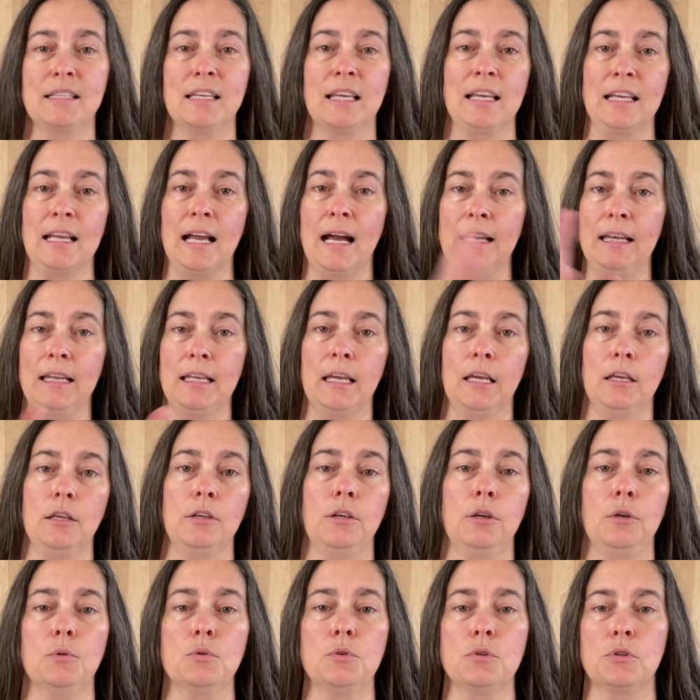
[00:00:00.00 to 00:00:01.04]
our bodies can
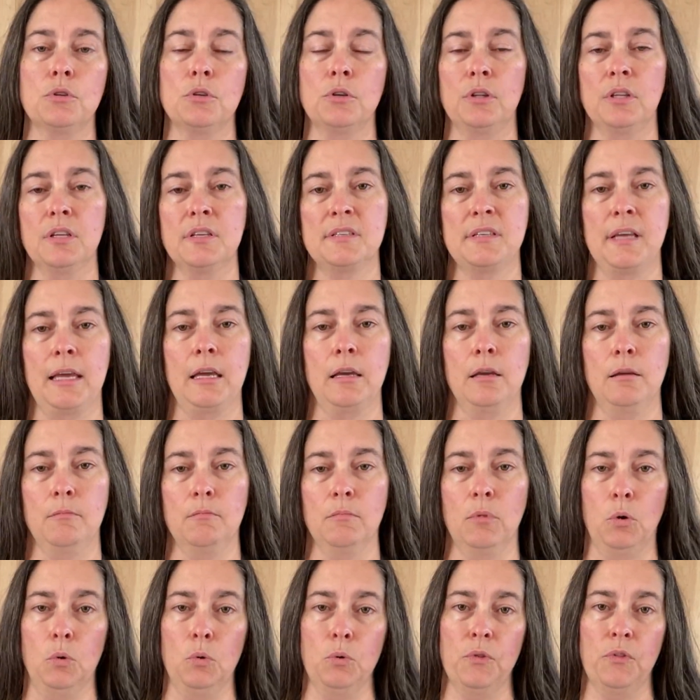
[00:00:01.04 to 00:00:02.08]
kind of get used to the
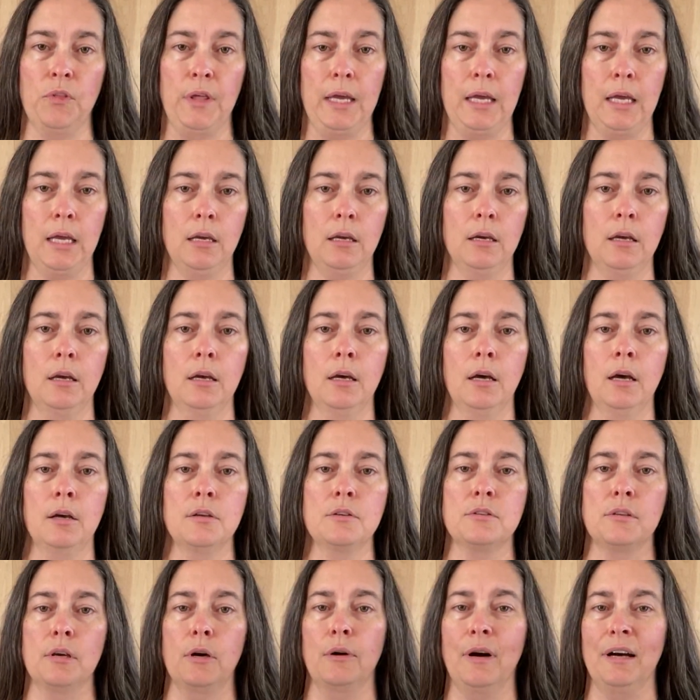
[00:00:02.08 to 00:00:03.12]
same old
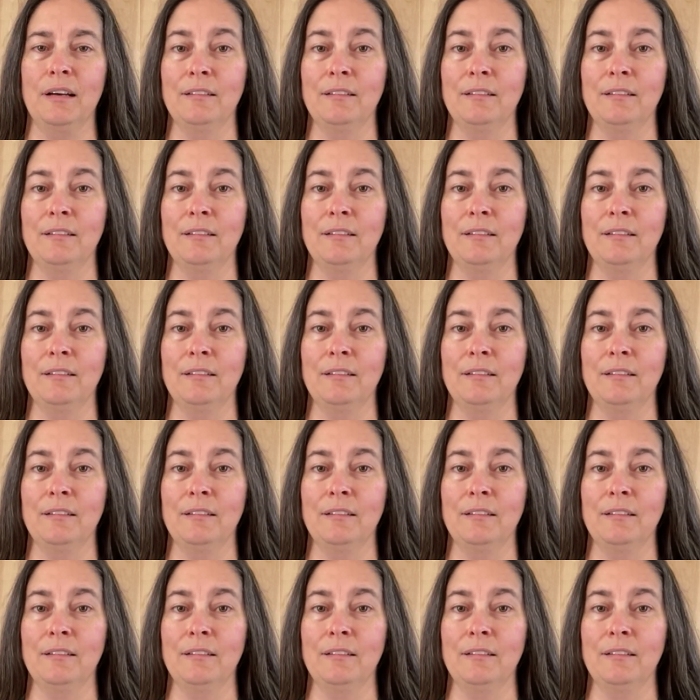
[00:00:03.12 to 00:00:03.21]
thing.